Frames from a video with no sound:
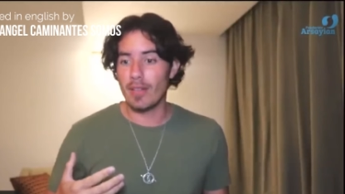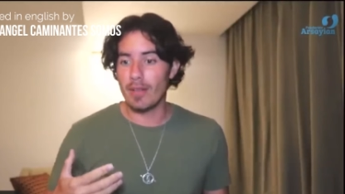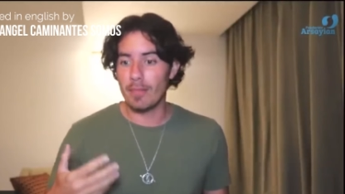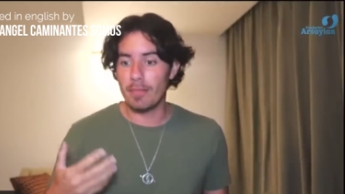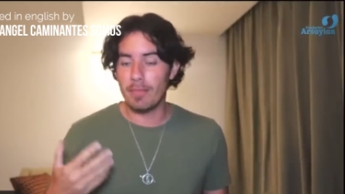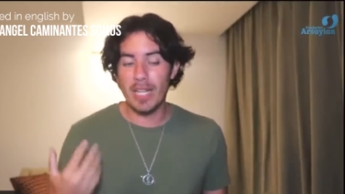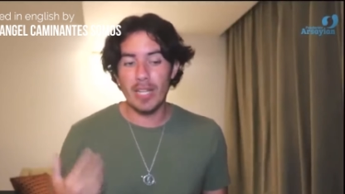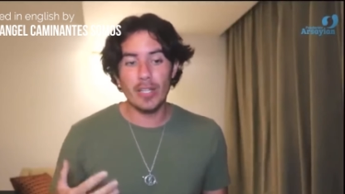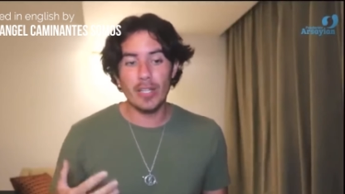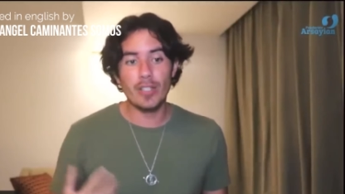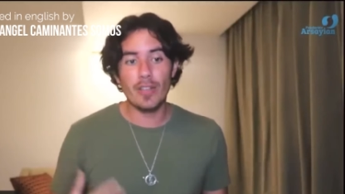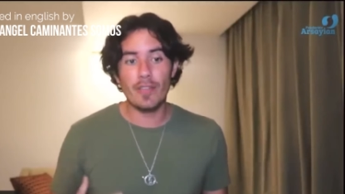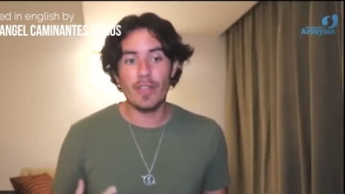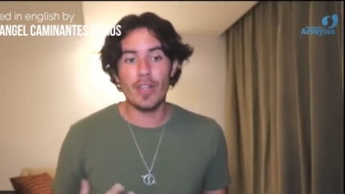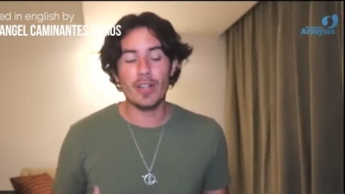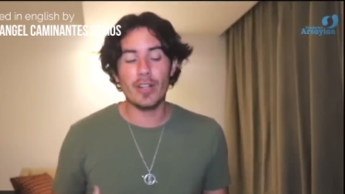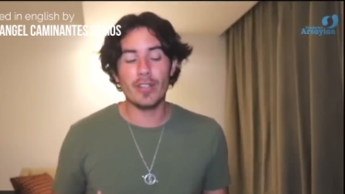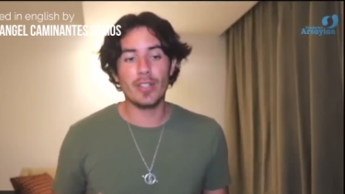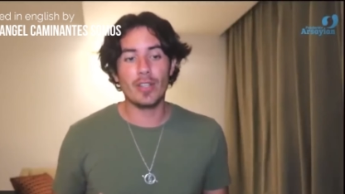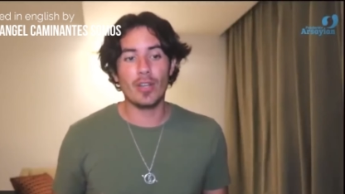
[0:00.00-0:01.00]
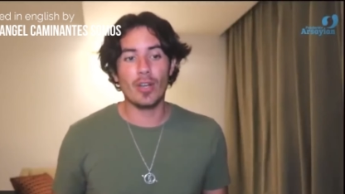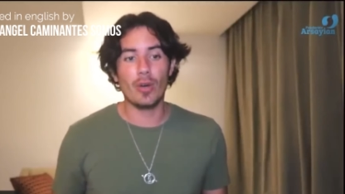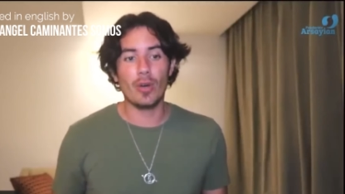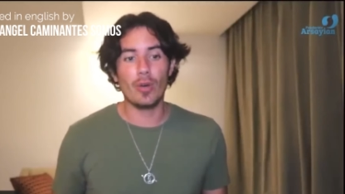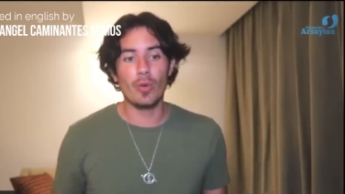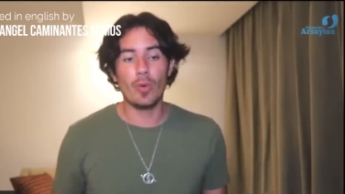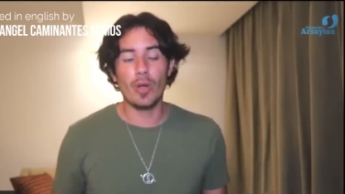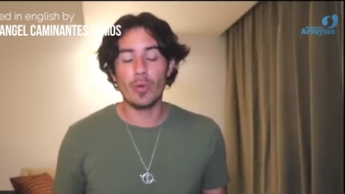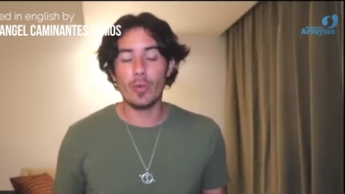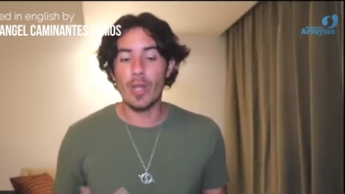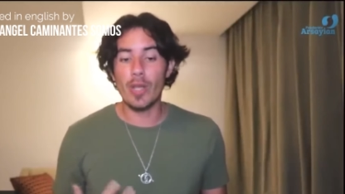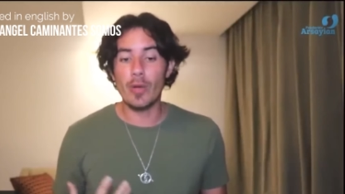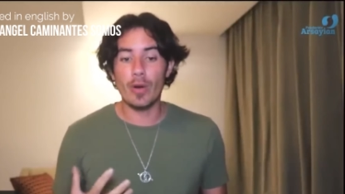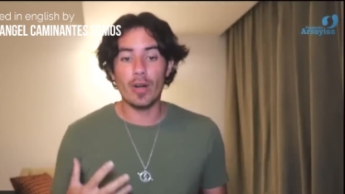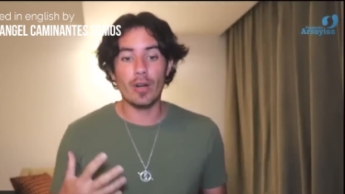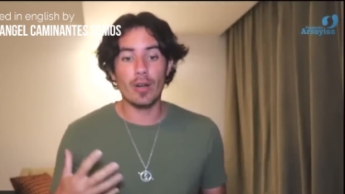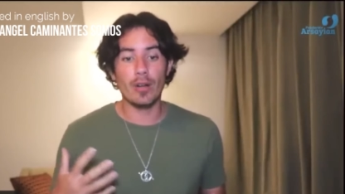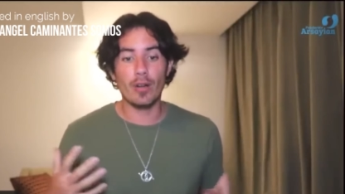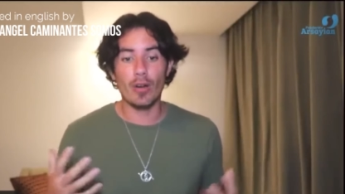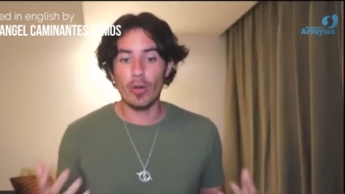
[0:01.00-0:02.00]
billions of years ago, when we
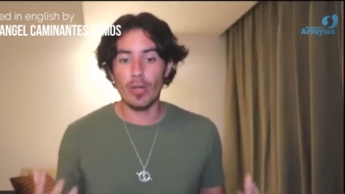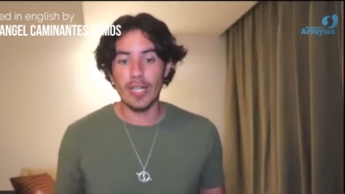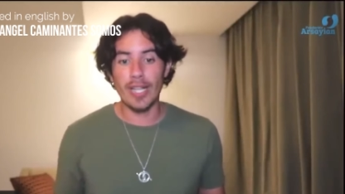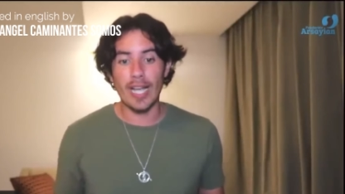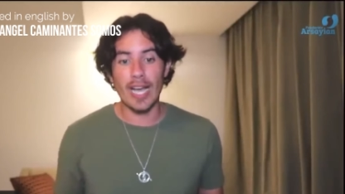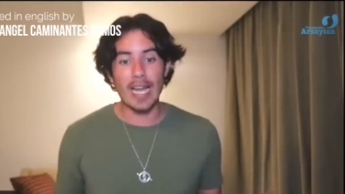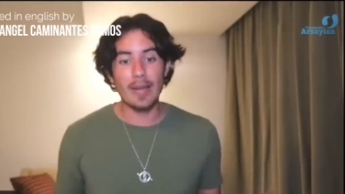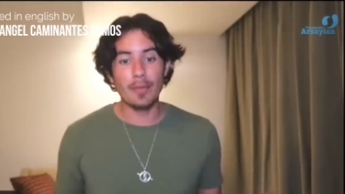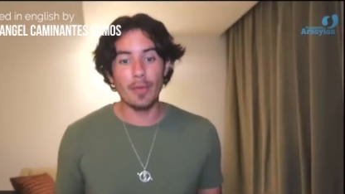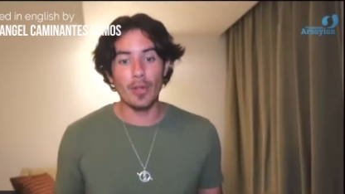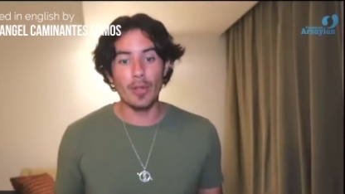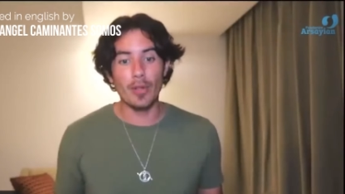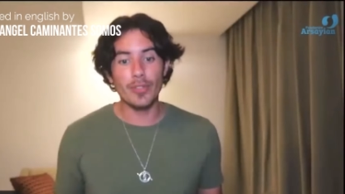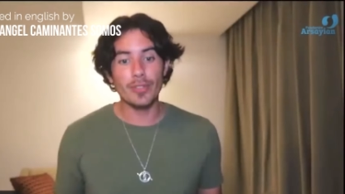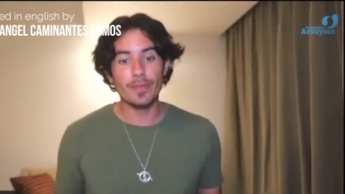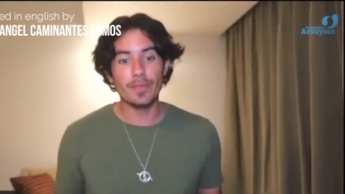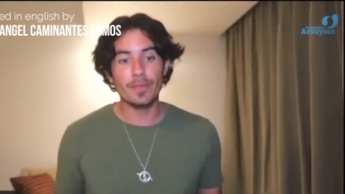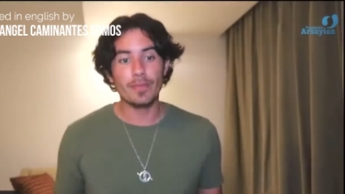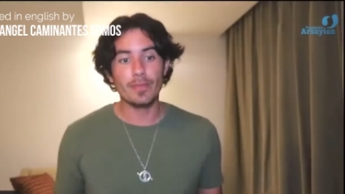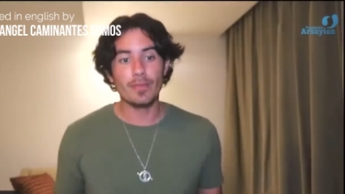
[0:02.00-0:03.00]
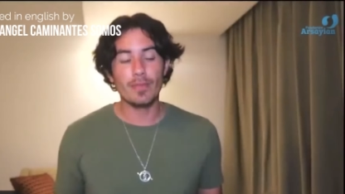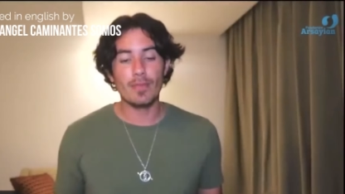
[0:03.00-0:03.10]
were only animals,